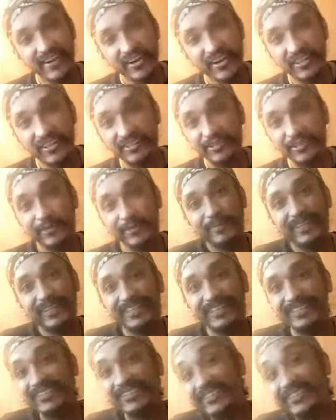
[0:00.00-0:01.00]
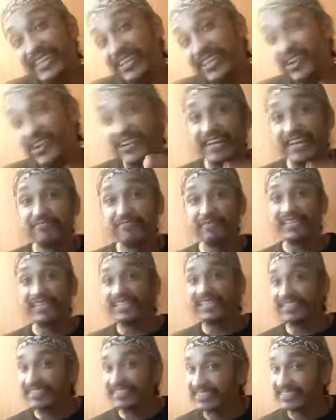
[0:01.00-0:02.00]
I mean, you think all that
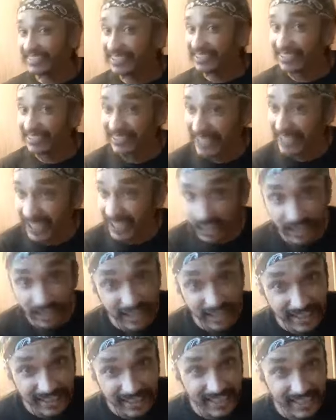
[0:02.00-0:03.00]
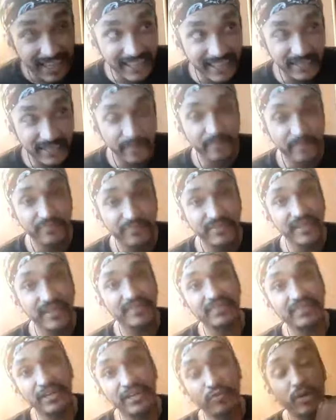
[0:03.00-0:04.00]
meat they look like
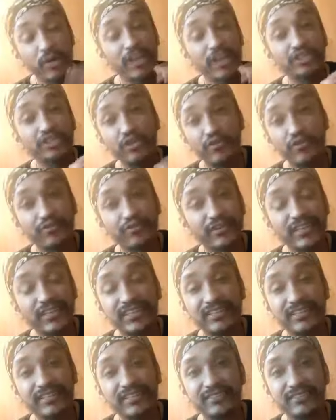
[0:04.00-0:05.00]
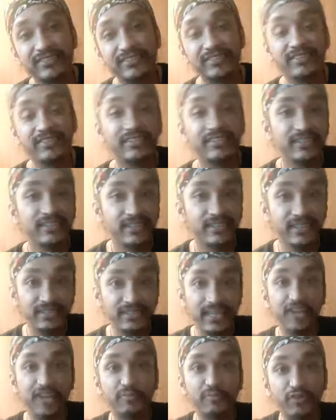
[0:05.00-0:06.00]
they watch over it, these
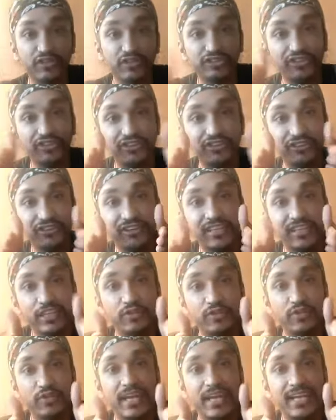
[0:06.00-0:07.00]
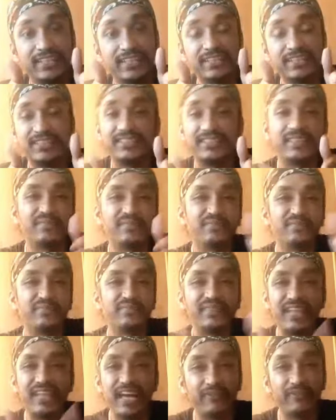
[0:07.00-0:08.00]
animals are in little cages that
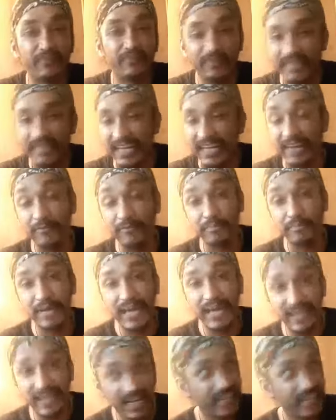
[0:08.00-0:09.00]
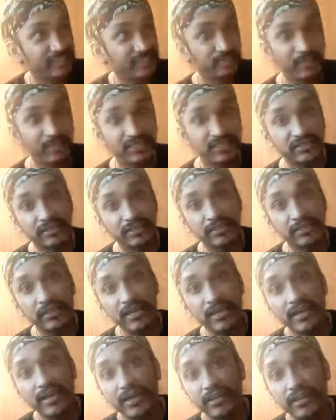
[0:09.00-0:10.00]
have they have bad lives basically.
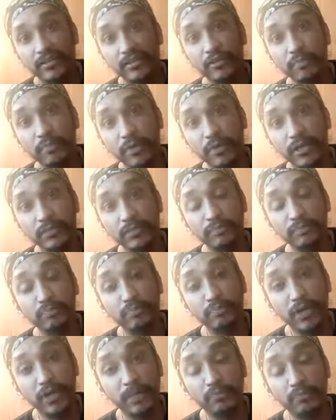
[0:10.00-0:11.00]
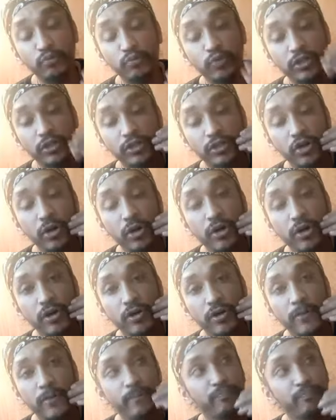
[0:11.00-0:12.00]
They're pump, pumped with
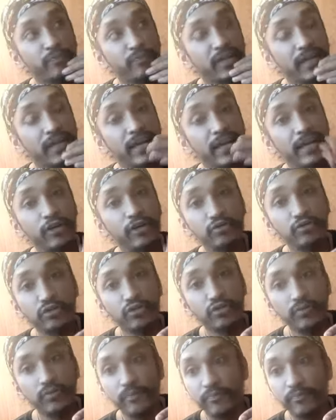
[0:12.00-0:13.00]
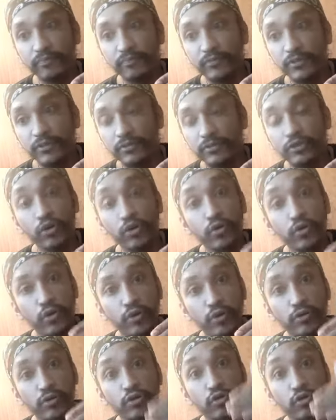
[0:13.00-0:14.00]
health, no
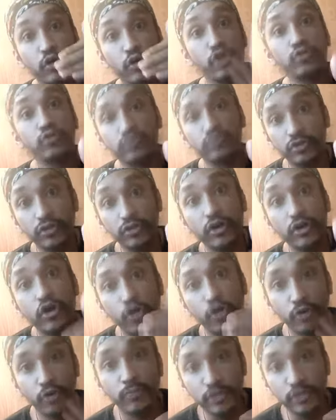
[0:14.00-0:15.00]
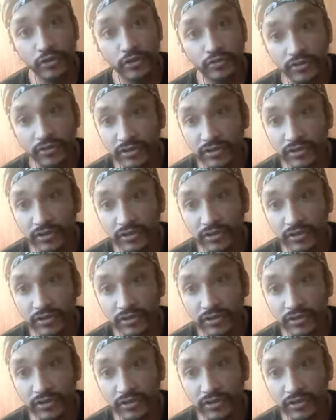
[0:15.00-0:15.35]
growth hormones,